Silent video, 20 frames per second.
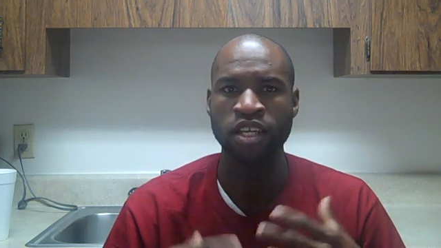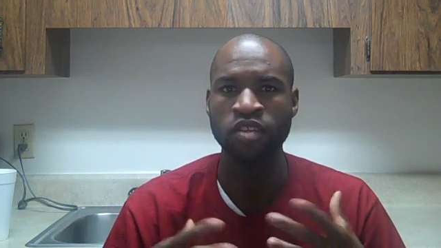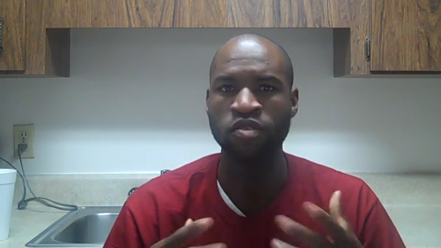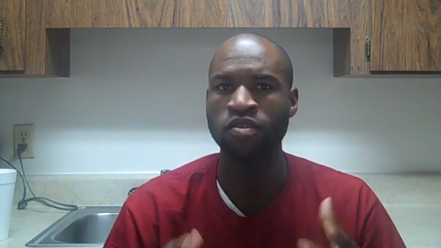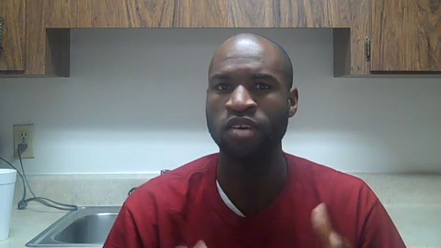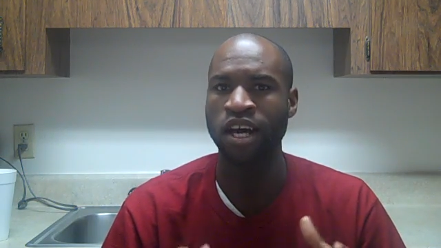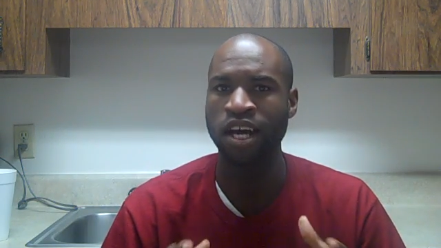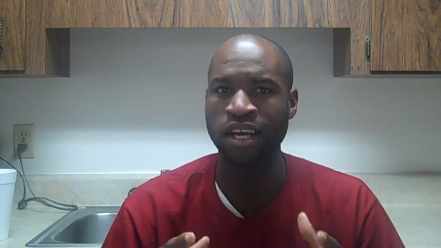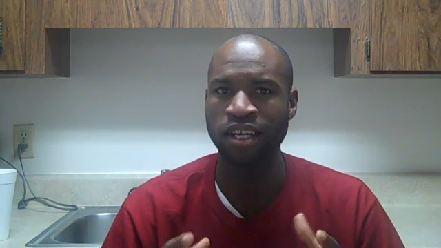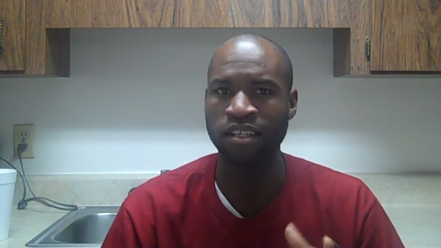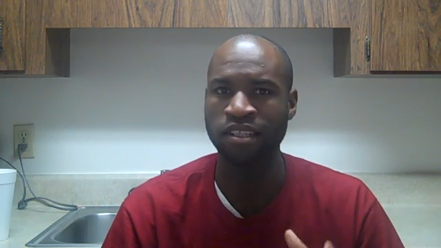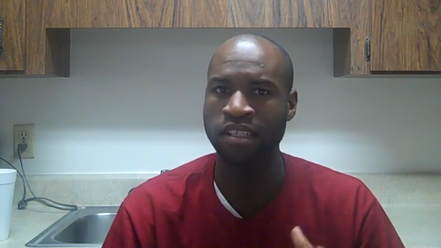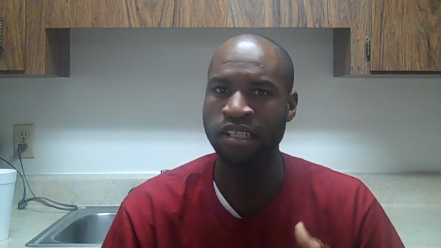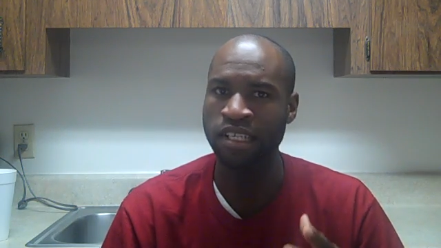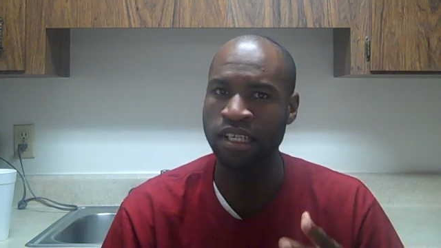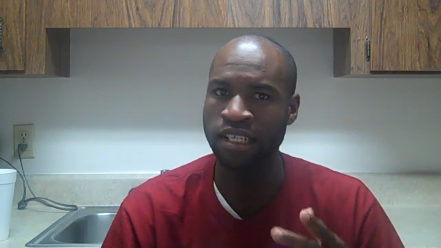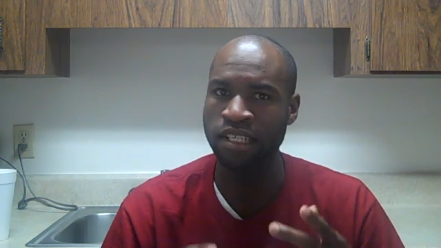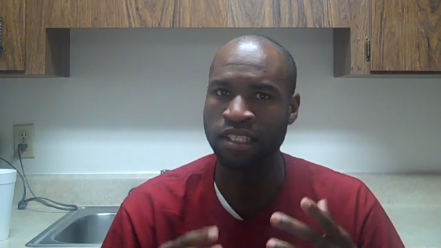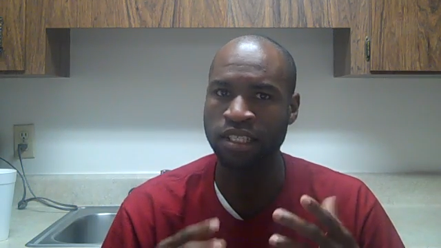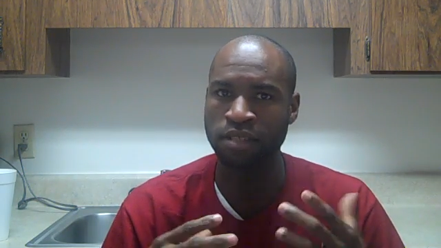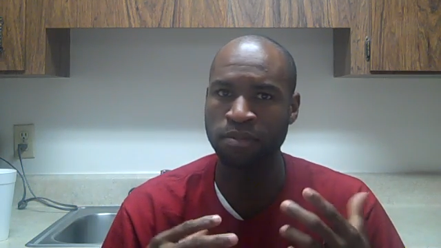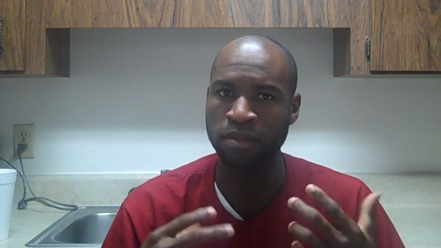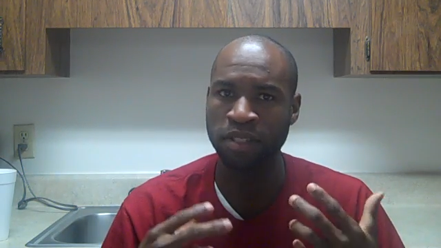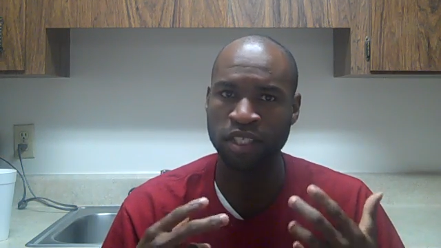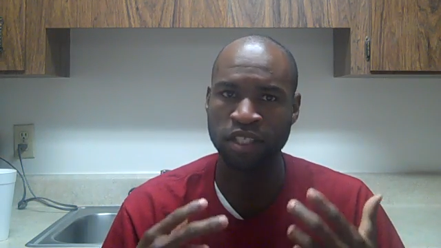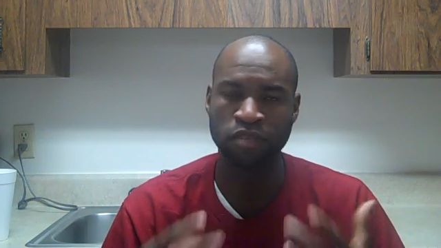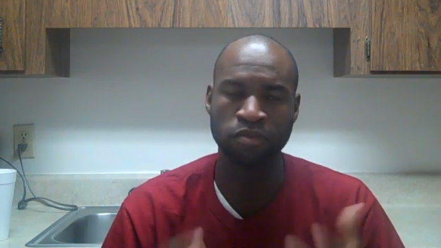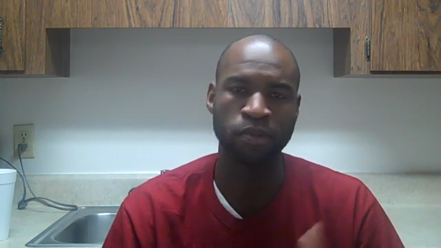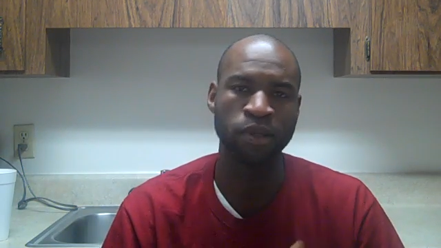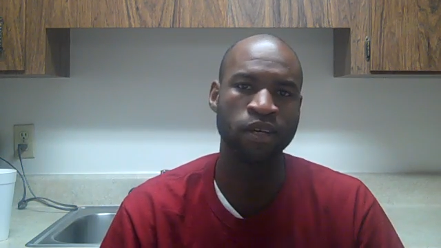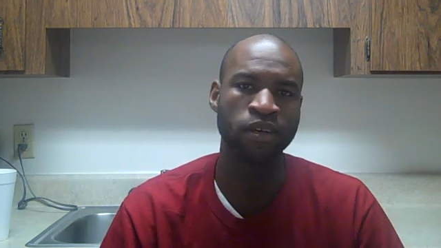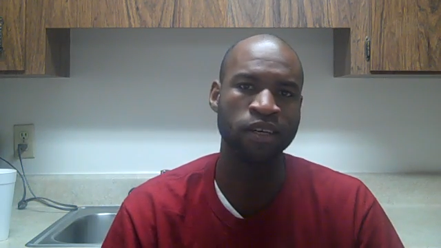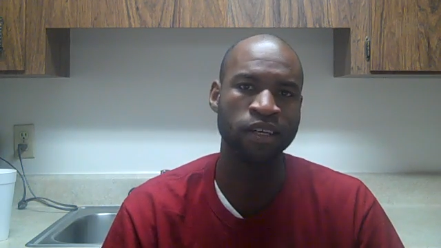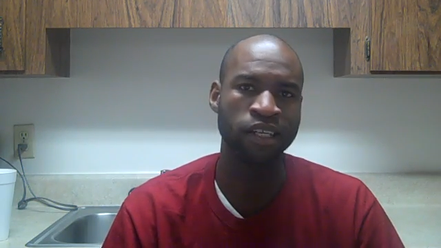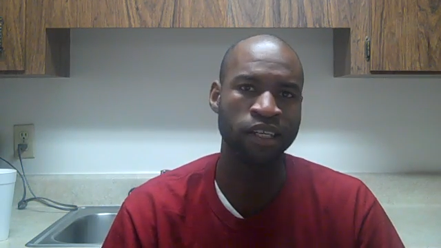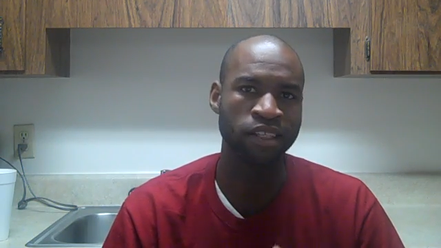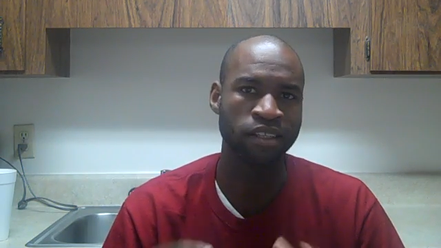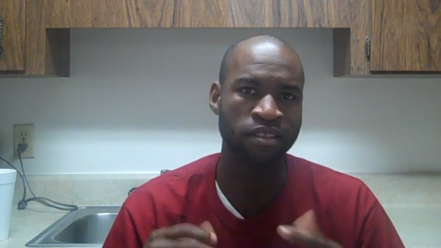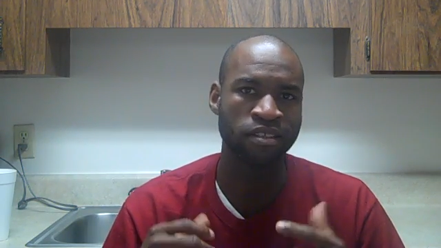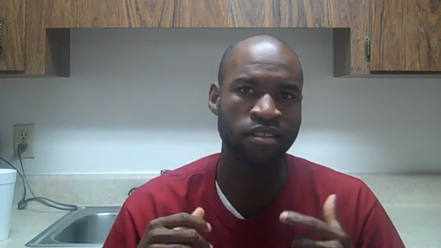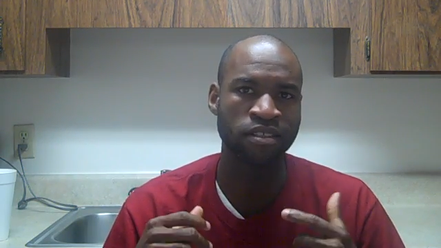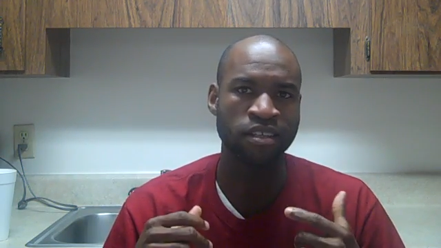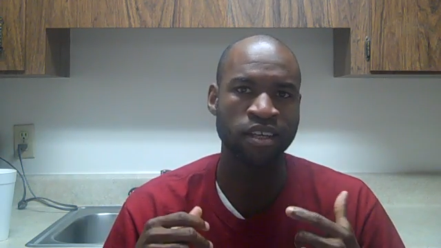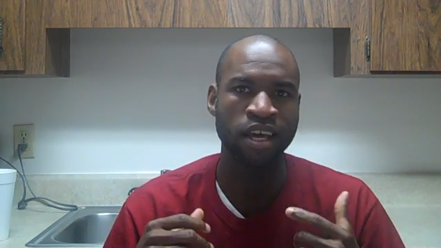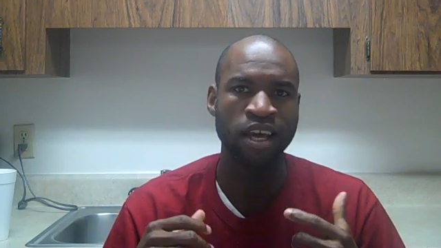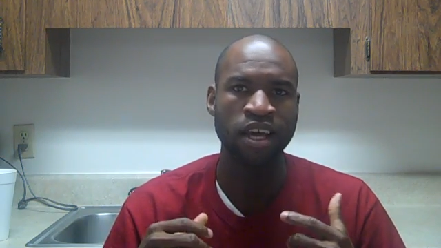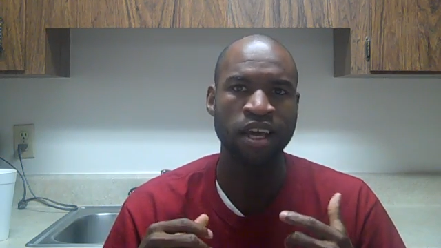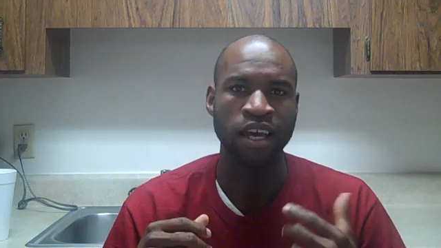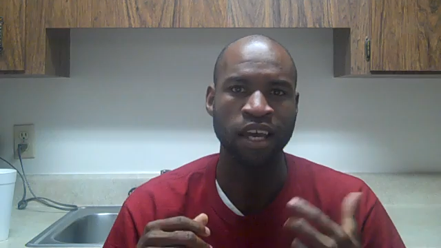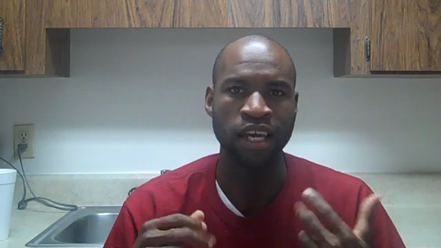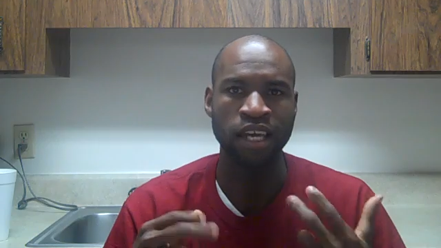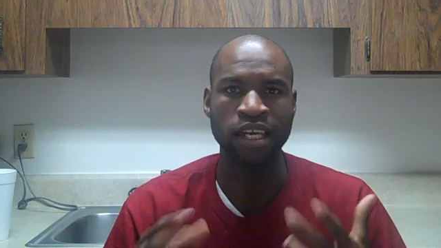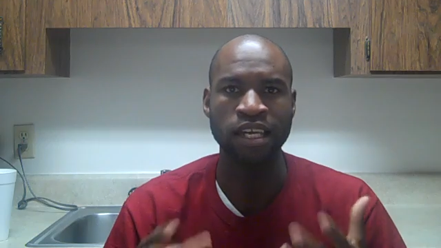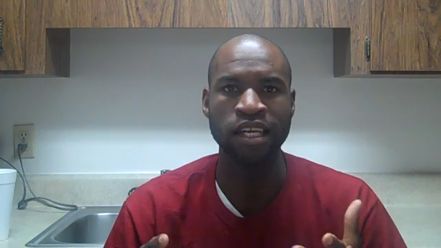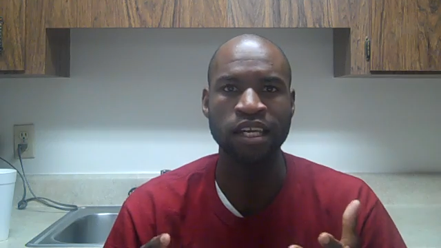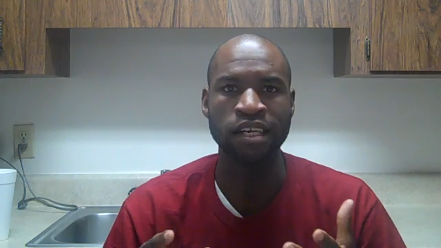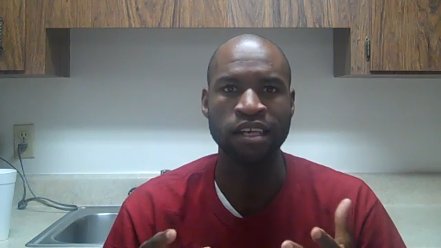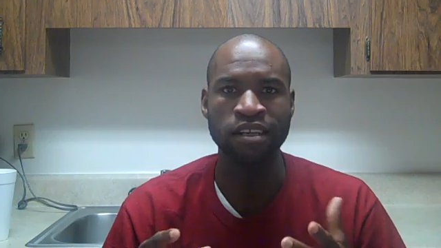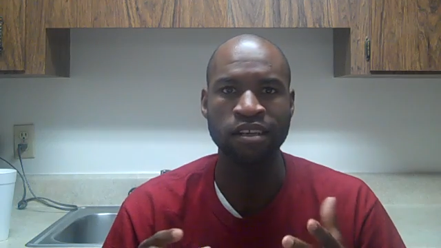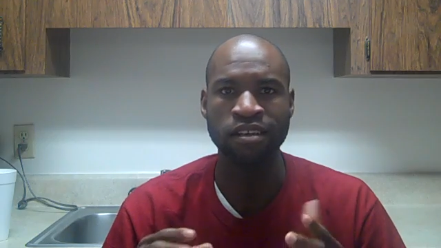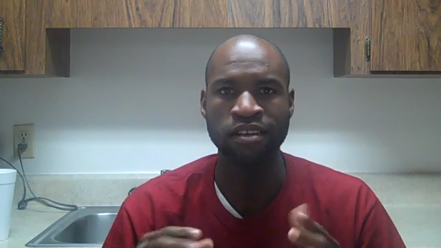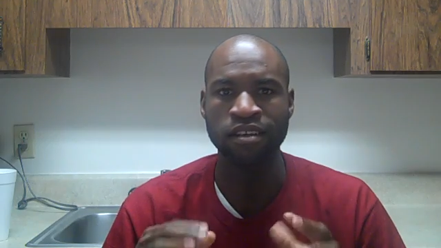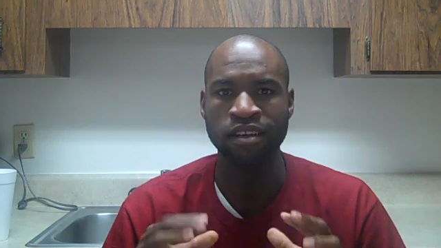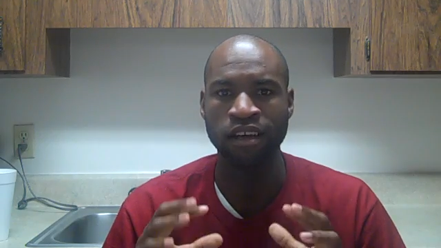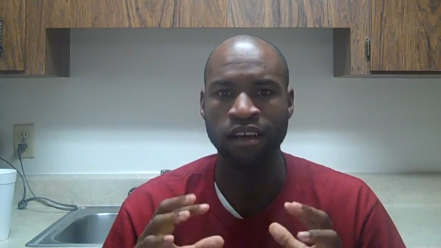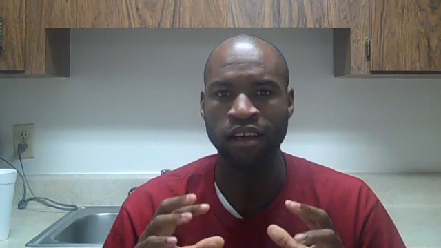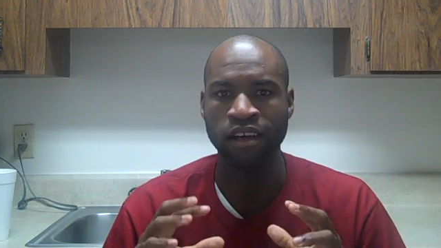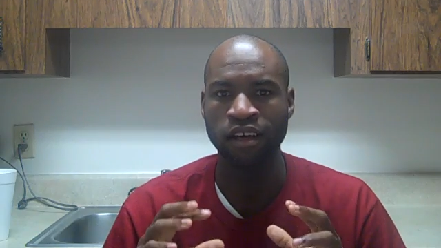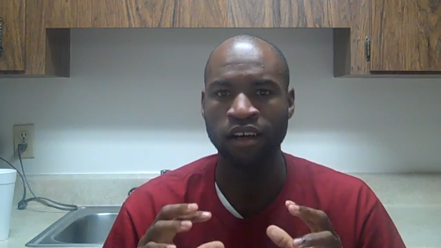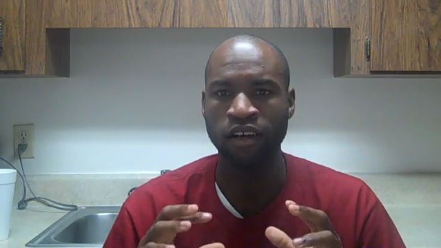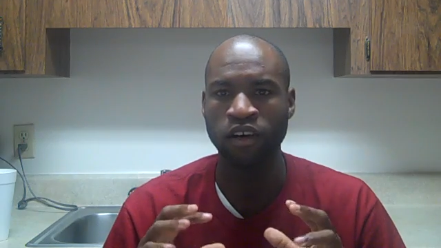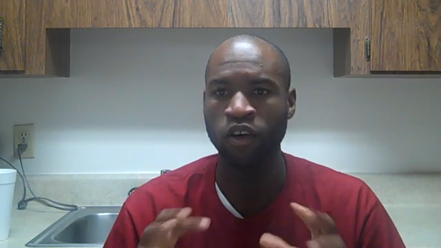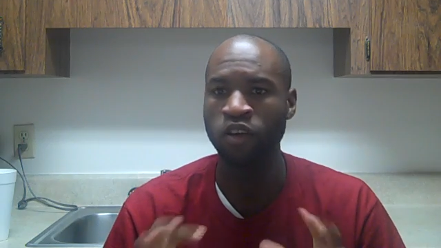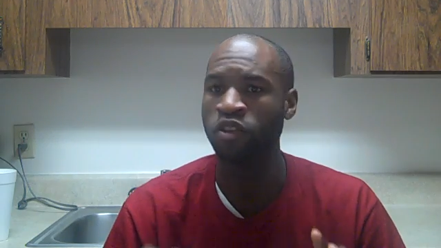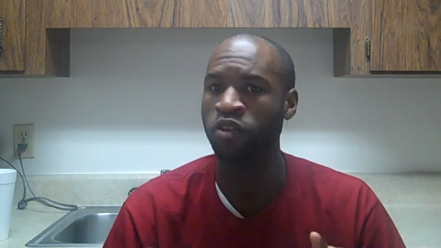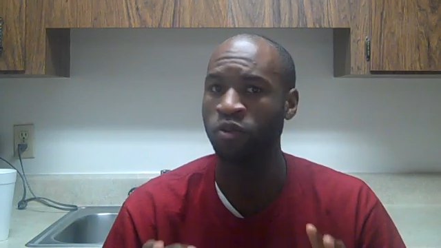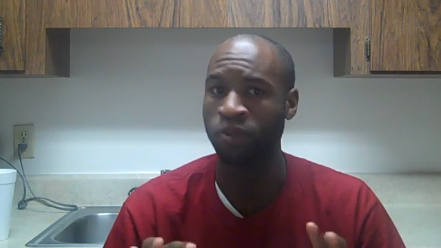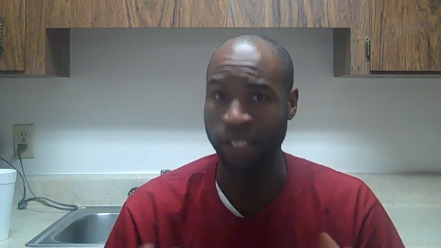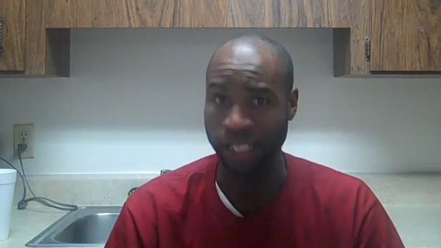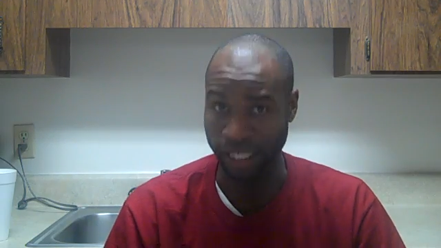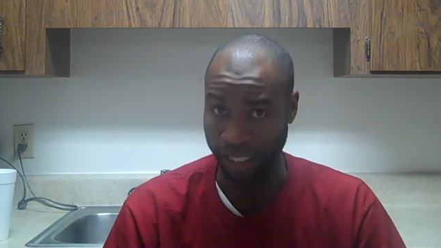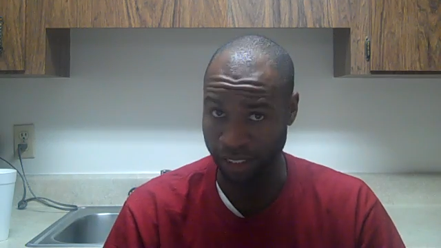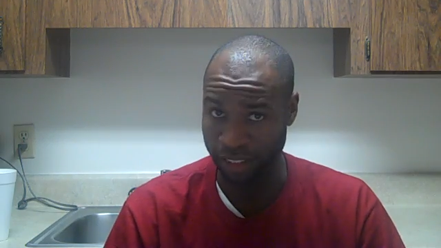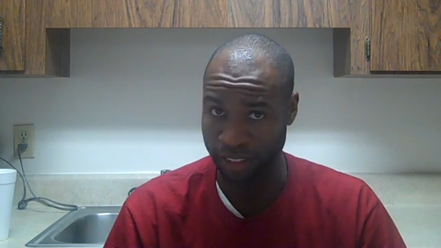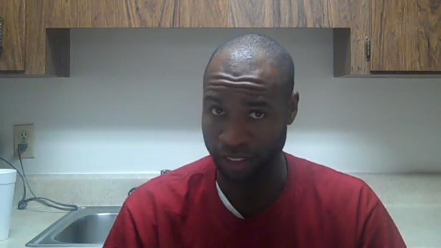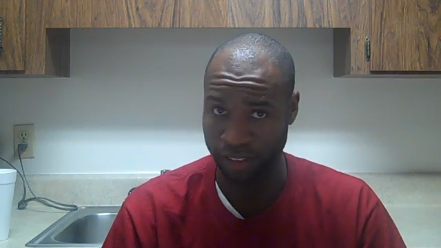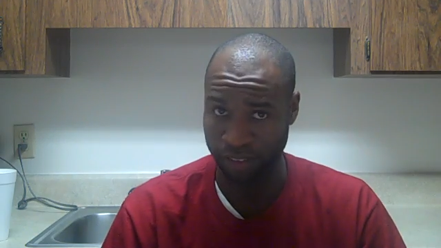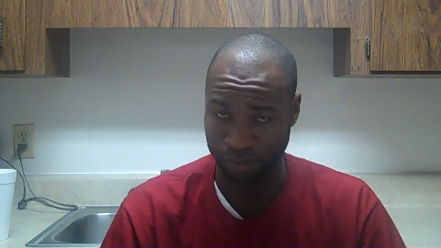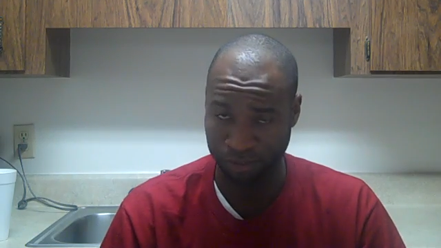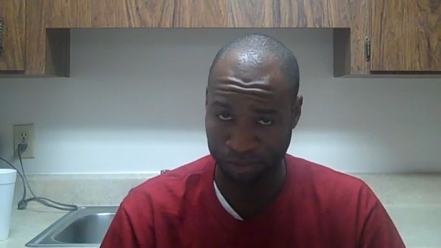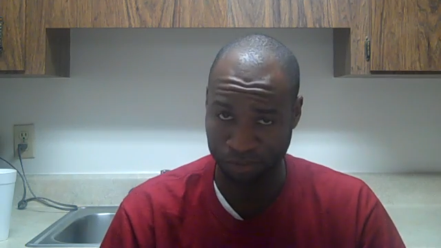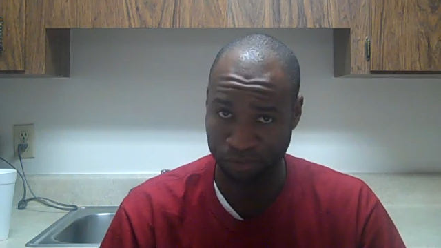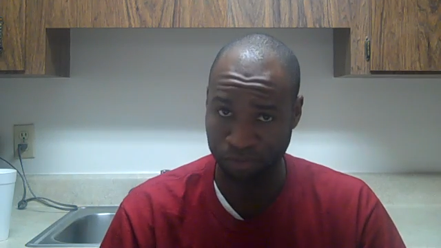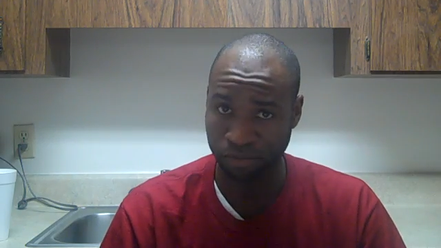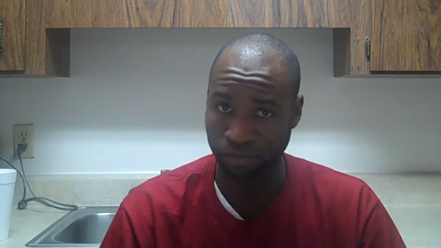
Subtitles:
You kind of need some experience on the rigs,